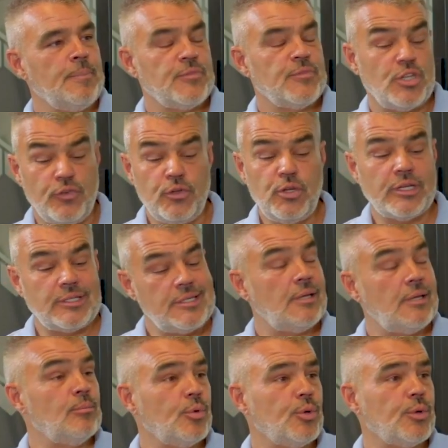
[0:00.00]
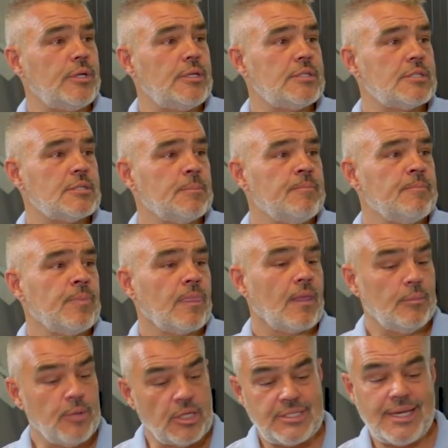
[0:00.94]
So if you look at 10 boys,
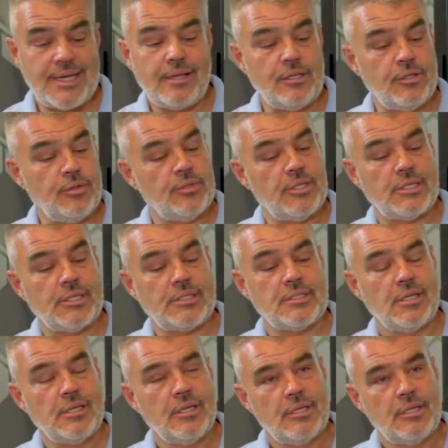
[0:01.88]
I'm going to tell you that